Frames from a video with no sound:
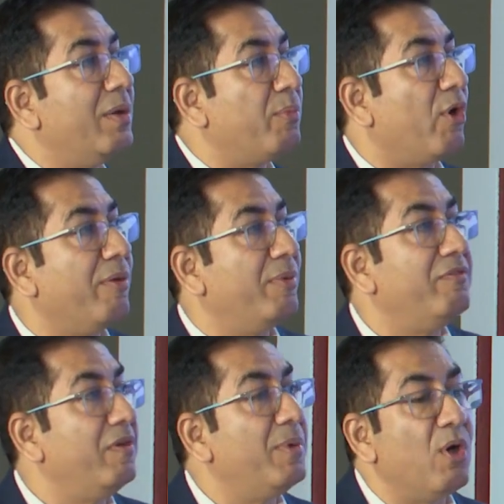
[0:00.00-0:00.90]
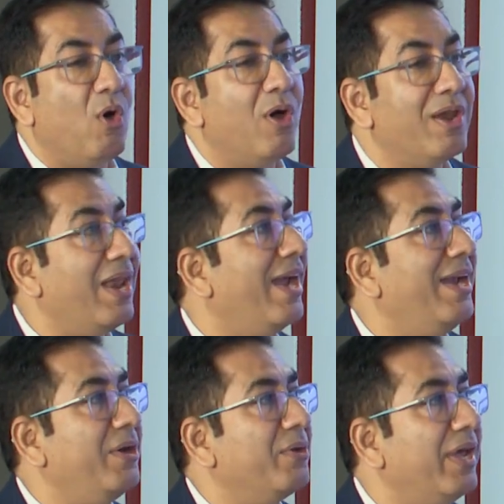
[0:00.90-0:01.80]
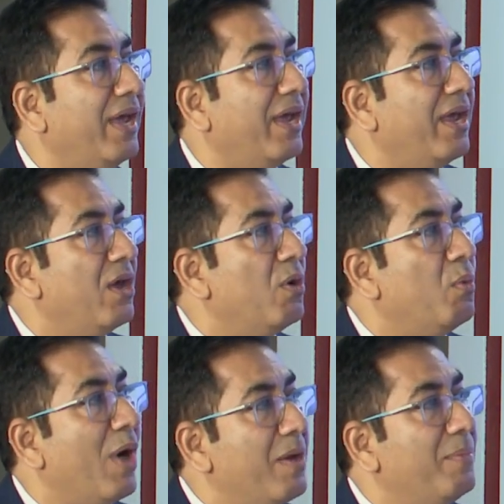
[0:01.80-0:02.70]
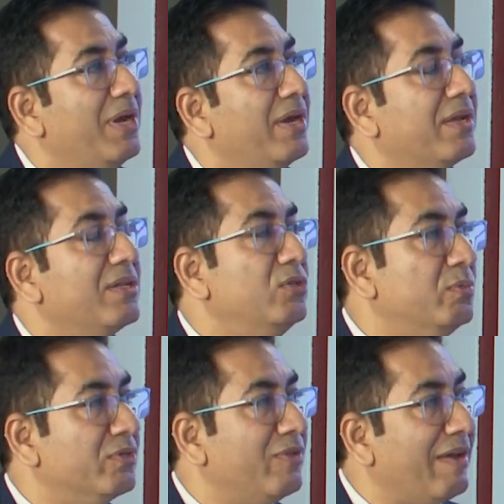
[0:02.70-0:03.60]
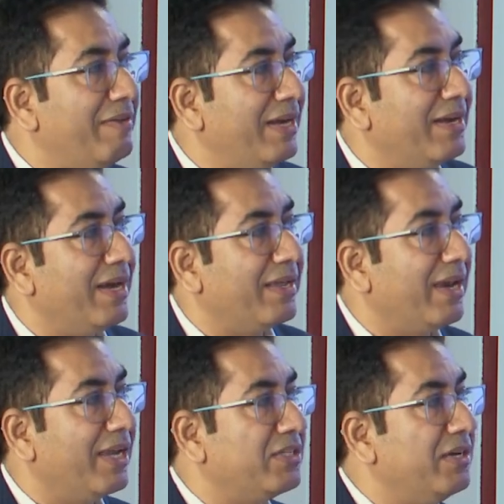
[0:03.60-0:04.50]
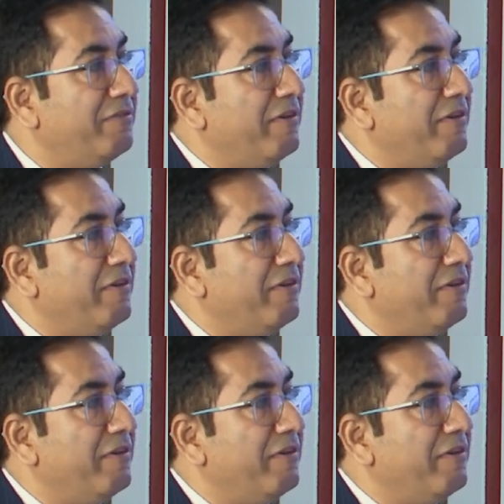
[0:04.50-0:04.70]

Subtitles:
employable will be online today. 1 billion consumers will have internet connection.